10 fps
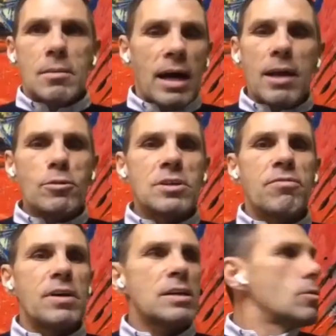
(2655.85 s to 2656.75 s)
But he was
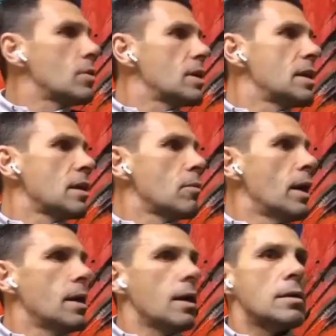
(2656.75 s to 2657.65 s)
the first looking at that
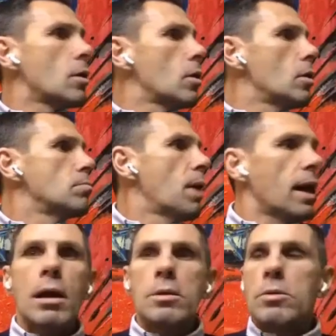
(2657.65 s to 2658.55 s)
way and going
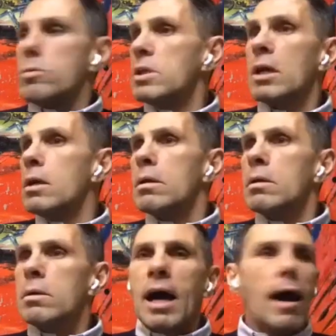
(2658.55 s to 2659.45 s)
bang, and you would say,
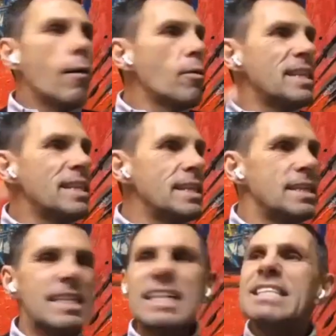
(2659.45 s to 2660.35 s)
how he
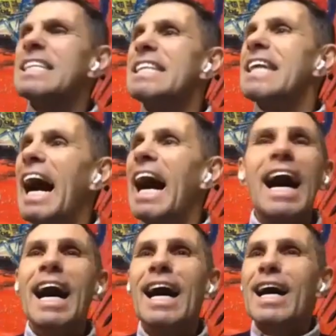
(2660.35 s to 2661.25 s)
did see
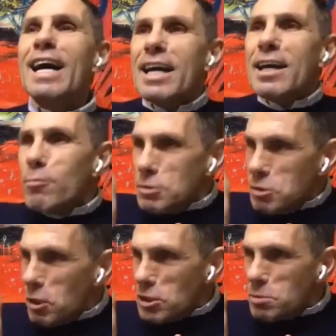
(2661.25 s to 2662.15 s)
that? It
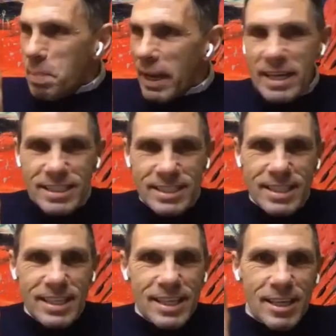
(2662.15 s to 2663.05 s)
was no
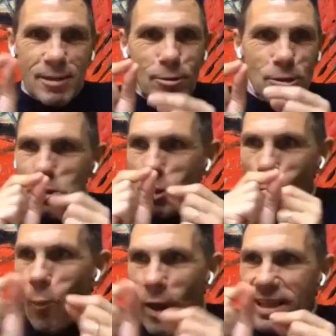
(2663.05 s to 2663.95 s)
space. It was
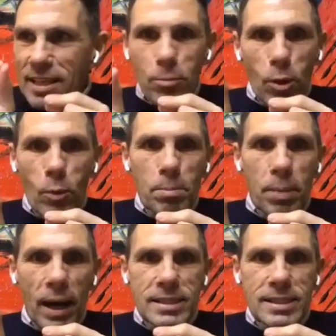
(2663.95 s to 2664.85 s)
no way that the ball
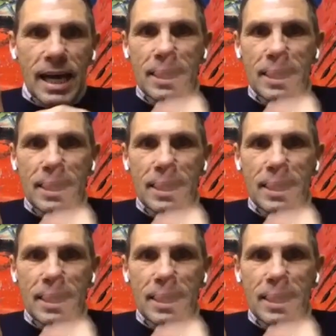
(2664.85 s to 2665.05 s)
will pass.